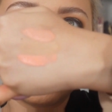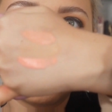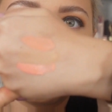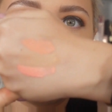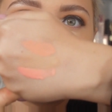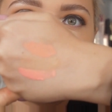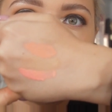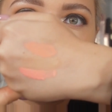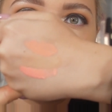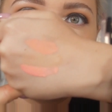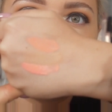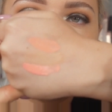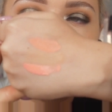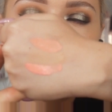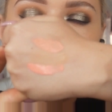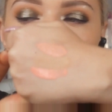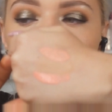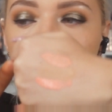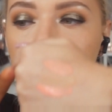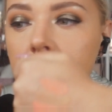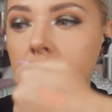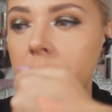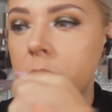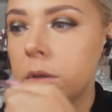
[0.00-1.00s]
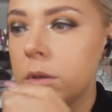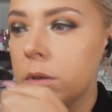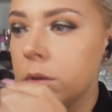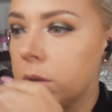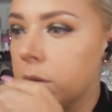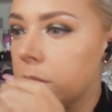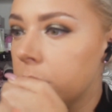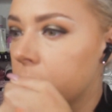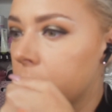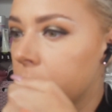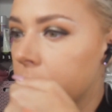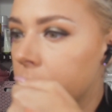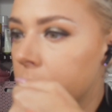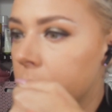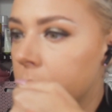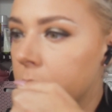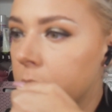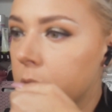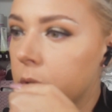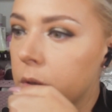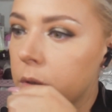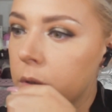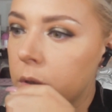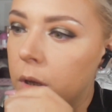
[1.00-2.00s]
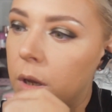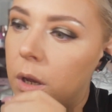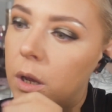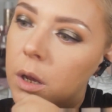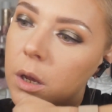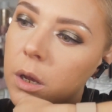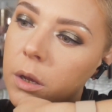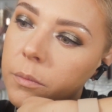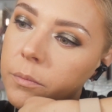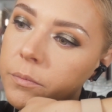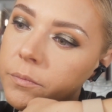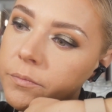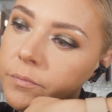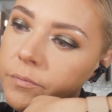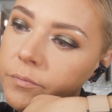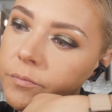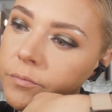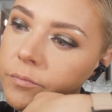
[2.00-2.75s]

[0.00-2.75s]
See the shade? Um,